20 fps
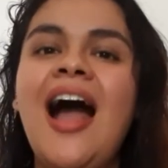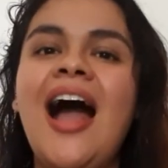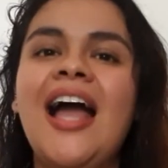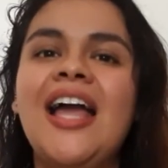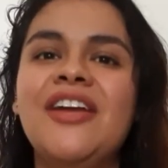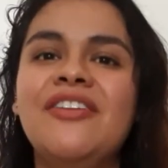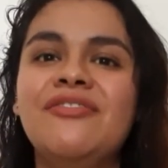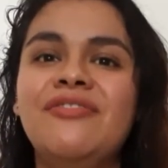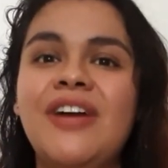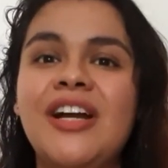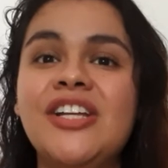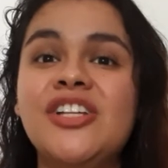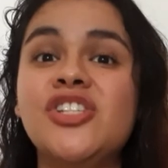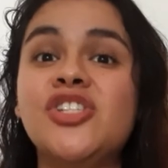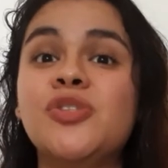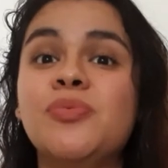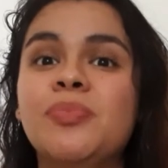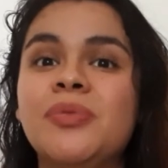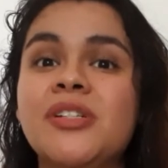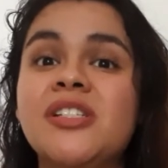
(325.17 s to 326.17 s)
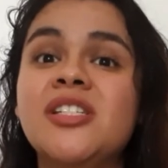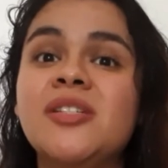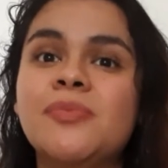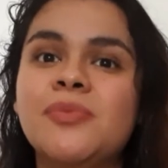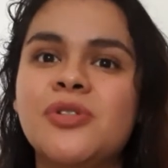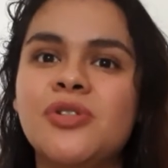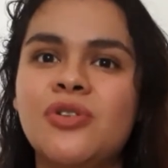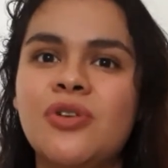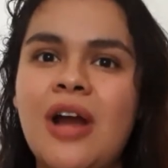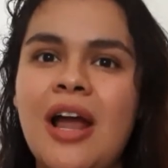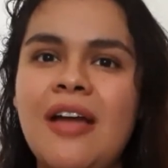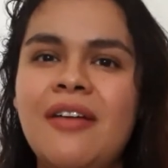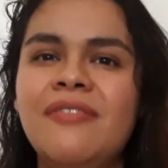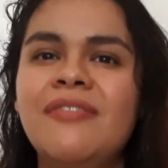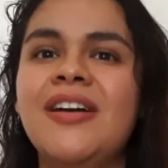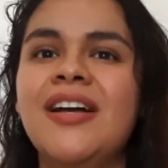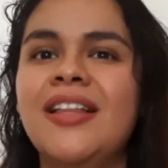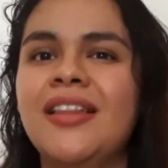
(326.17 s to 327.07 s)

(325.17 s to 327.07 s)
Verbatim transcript: I invite you to please subscribe,